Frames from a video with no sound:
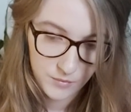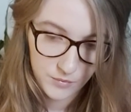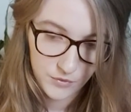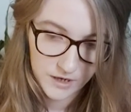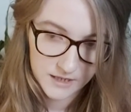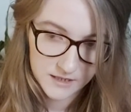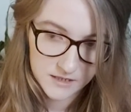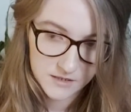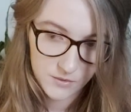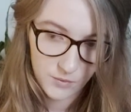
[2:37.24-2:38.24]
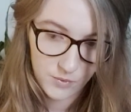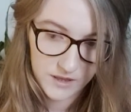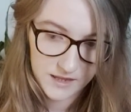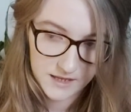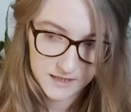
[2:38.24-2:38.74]
brings
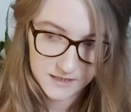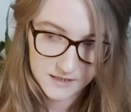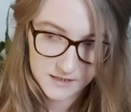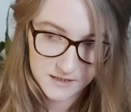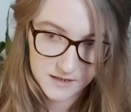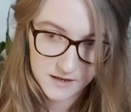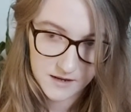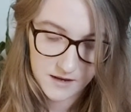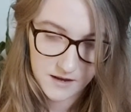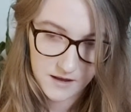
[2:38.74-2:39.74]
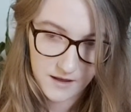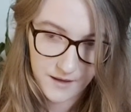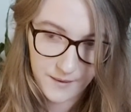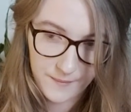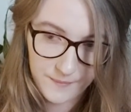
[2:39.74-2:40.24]
with it
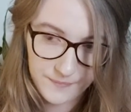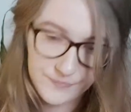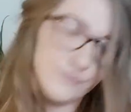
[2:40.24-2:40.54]
a